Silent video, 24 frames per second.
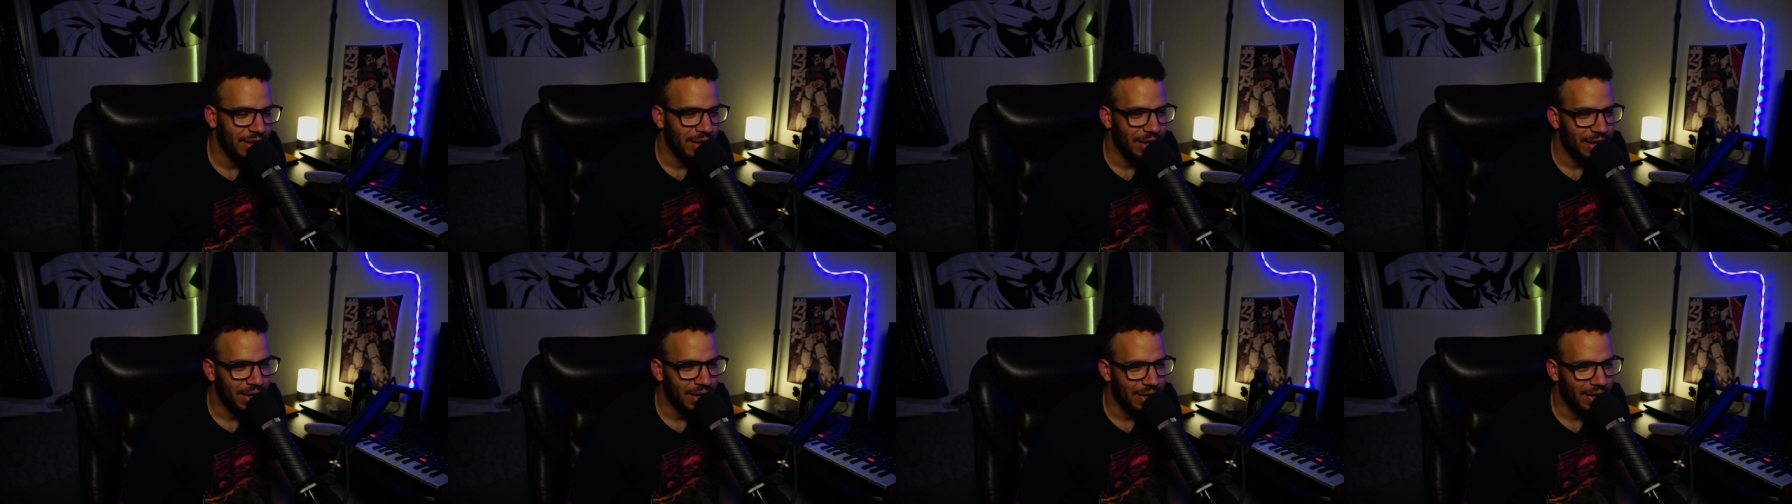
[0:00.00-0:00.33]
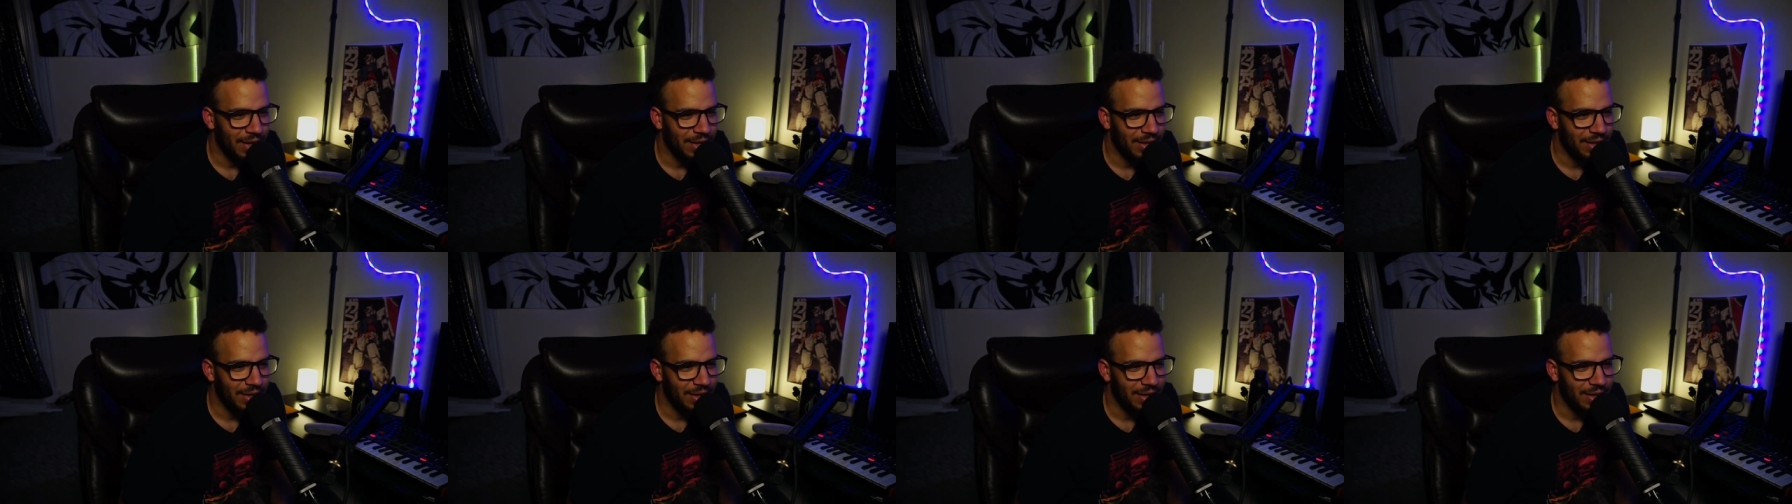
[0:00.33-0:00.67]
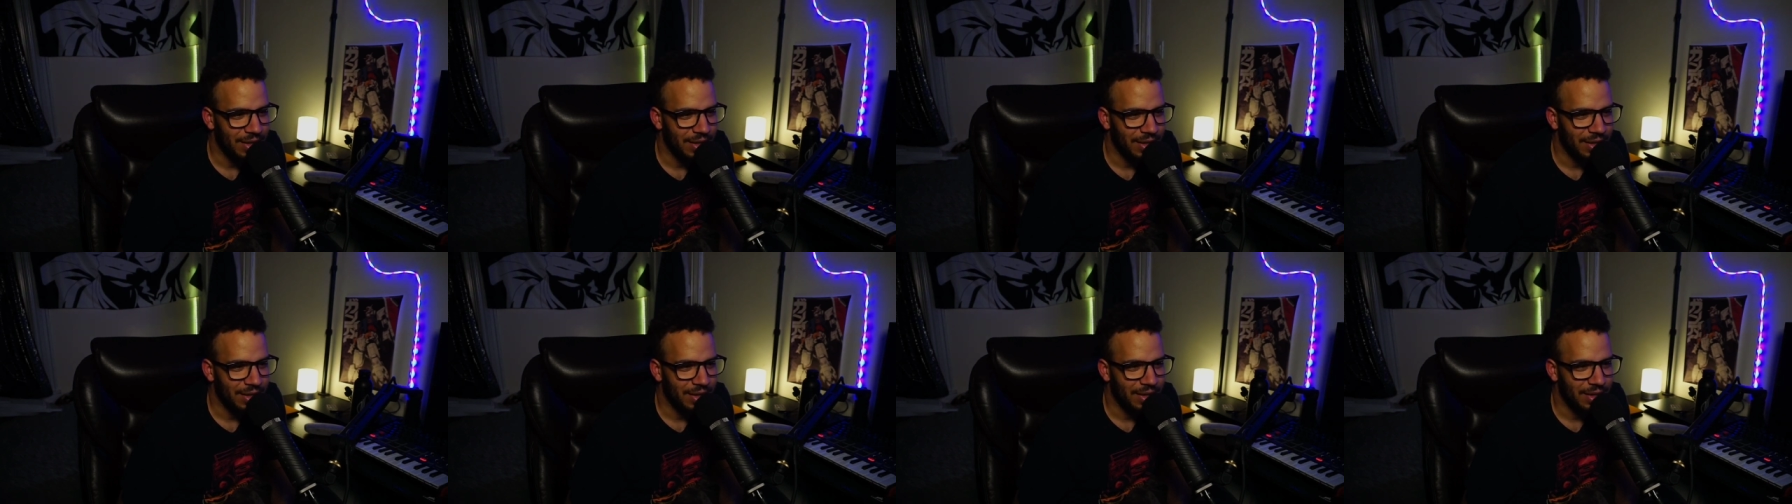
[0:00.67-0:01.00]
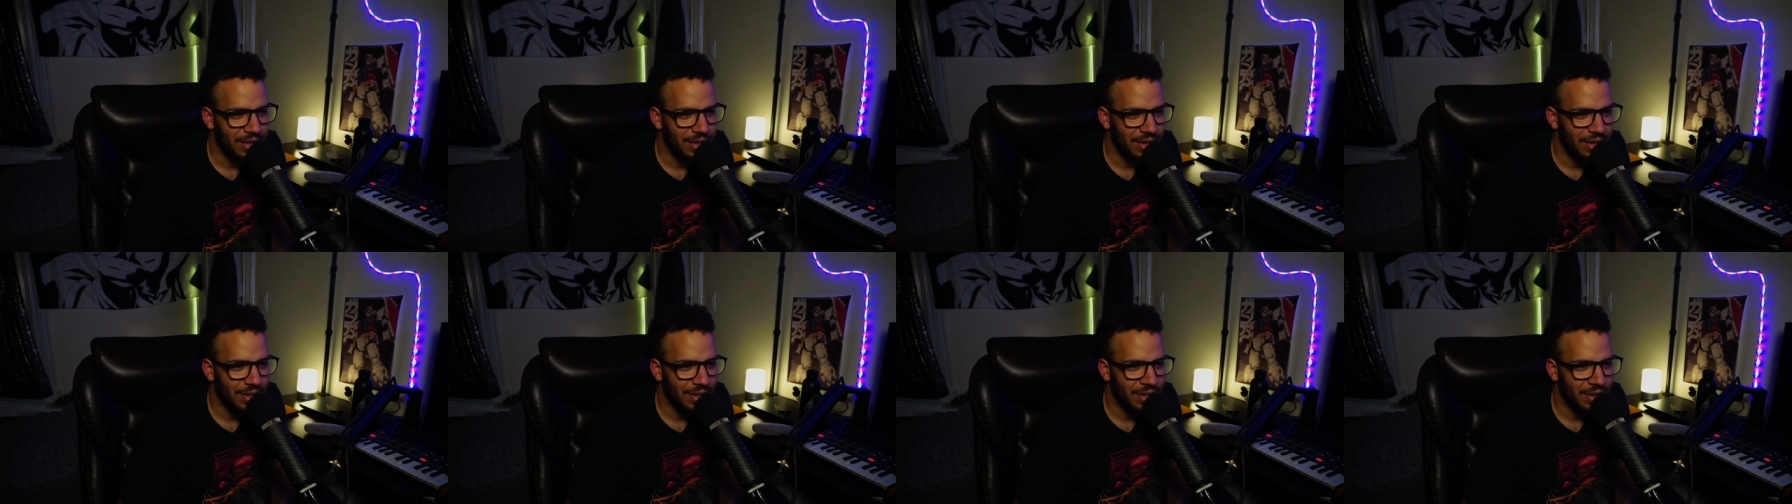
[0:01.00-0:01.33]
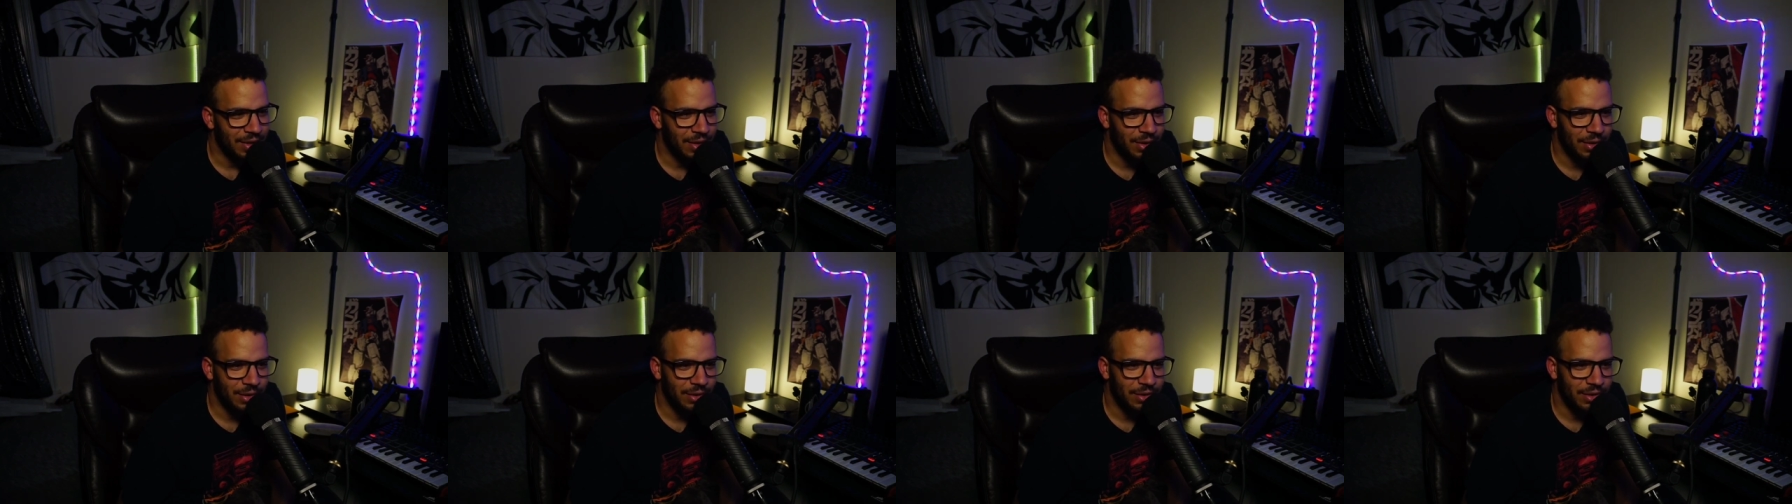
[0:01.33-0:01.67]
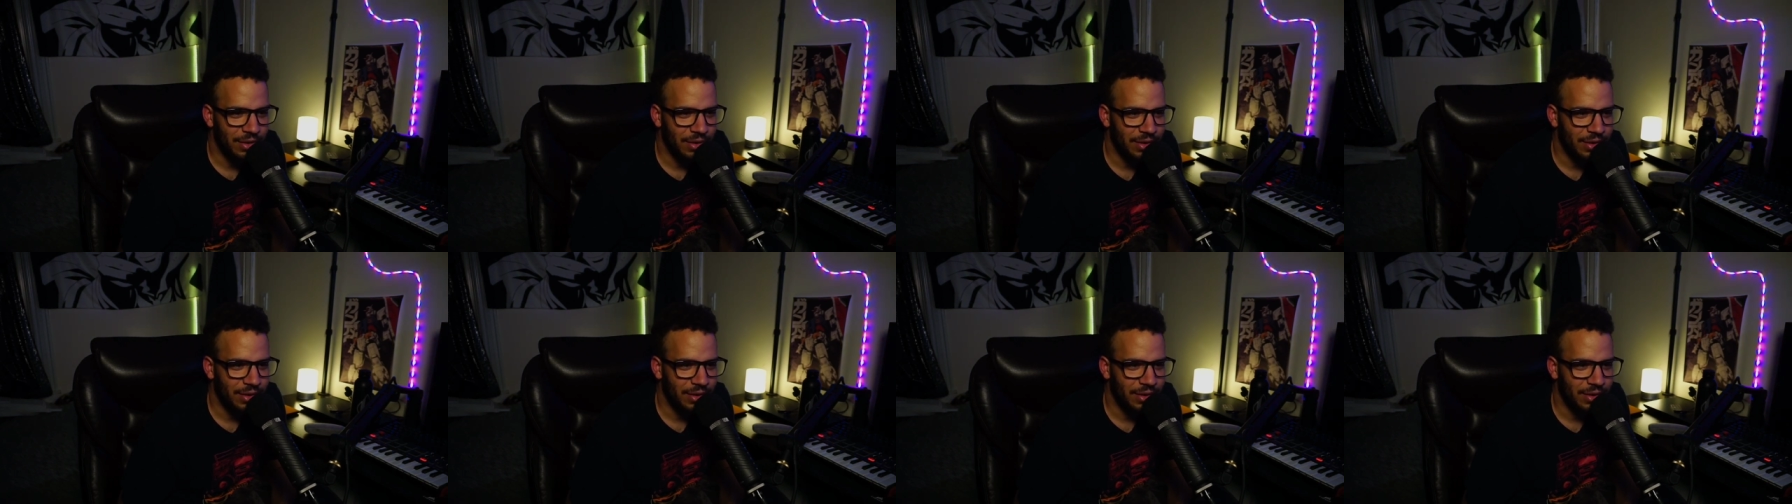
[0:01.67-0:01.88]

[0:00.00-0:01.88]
And you know,